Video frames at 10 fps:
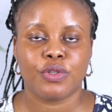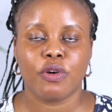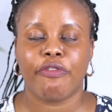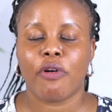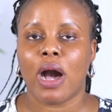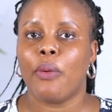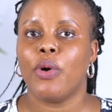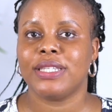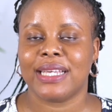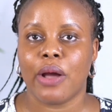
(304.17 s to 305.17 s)
So for our
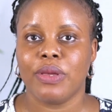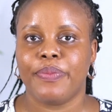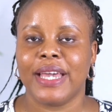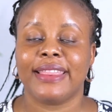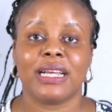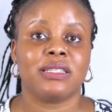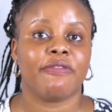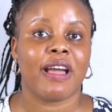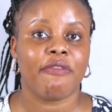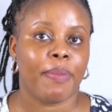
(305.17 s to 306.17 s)
water we pay
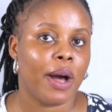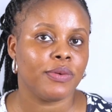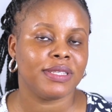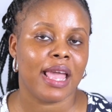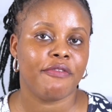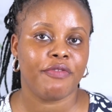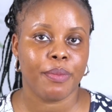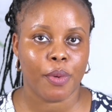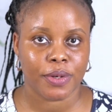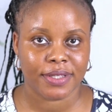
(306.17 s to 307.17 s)
£35 every
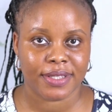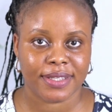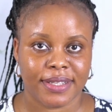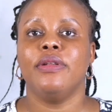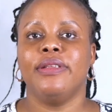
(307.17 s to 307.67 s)
month.